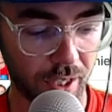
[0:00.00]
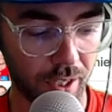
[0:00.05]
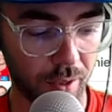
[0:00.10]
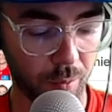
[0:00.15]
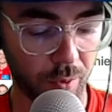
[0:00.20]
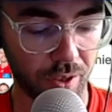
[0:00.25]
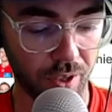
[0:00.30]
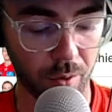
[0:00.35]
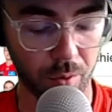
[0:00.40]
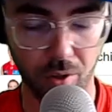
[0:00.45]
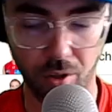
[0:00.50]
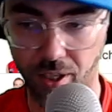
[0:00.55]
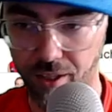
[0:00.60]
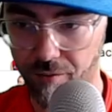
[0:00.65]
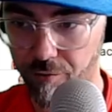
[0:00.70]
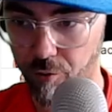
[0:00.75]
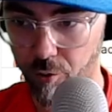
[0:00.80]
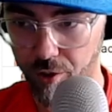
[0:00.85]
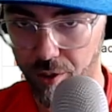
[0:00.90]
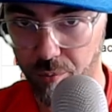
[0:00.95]
when they were like
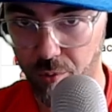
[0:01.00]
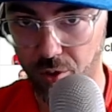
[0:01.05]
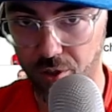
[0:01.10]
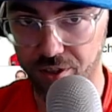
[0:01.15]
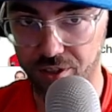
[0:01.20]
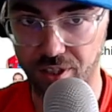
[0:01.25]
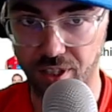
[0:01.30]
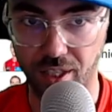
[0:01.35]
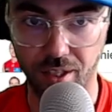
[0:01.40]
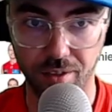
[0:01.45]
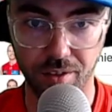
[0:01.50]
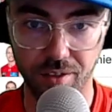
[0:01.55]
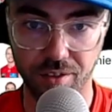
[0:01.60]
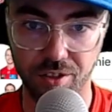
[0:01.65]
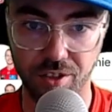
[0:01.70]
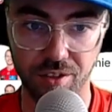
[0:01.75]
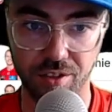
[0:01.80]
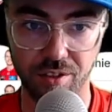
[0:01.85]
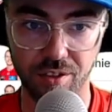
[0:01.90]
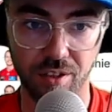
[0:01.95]
40 points down. It's
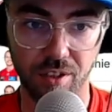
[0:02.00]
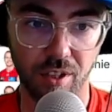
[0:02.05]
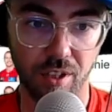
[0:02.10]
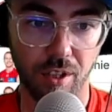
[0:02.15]
just,